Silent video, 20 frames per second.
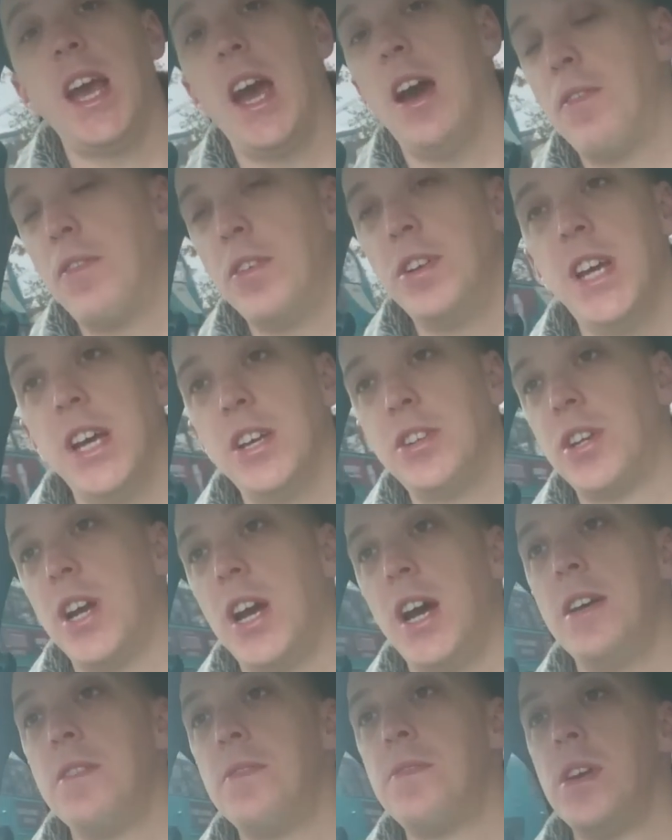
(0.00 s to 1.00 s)
it out for a test
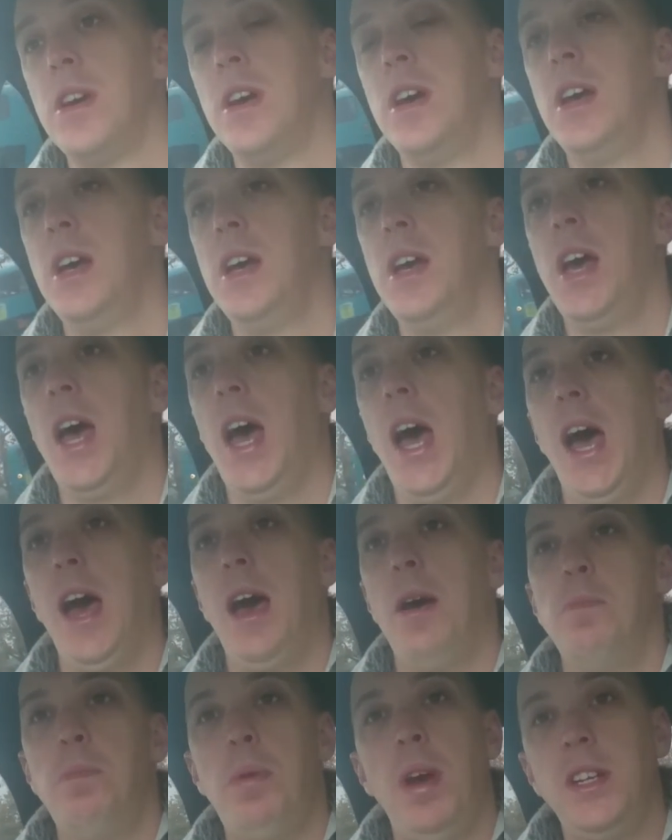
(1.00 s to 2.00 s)
drive
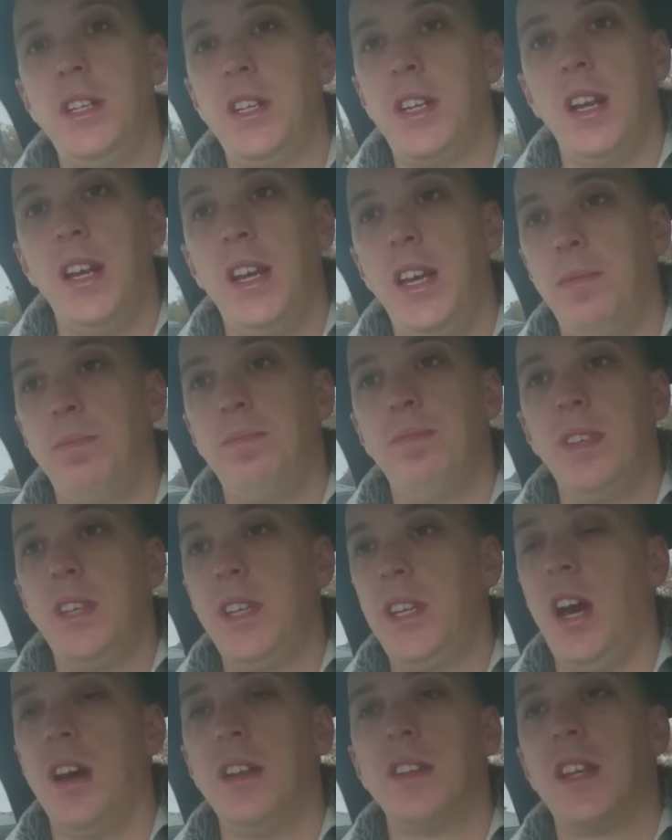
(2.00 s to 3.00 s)
and basically
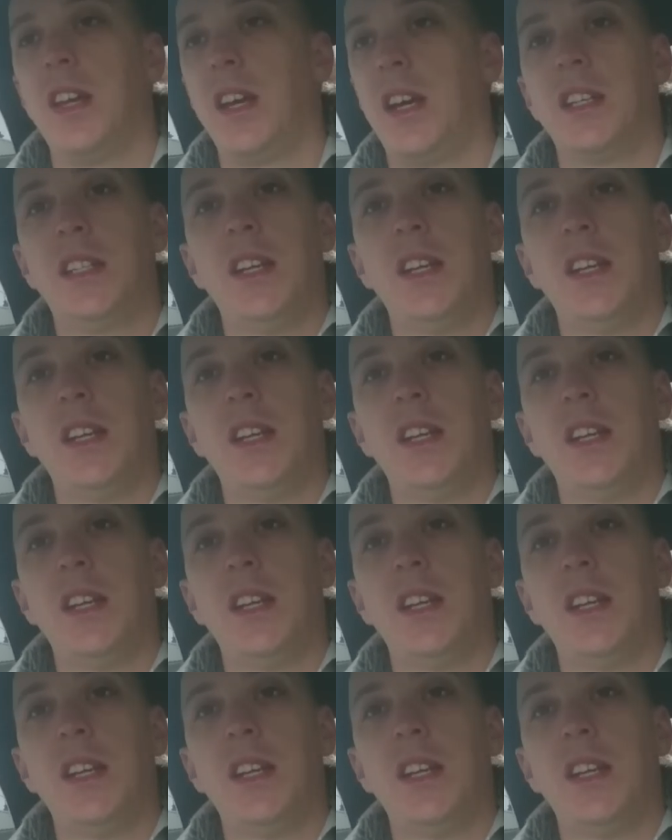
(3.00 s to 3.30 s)
get onto like a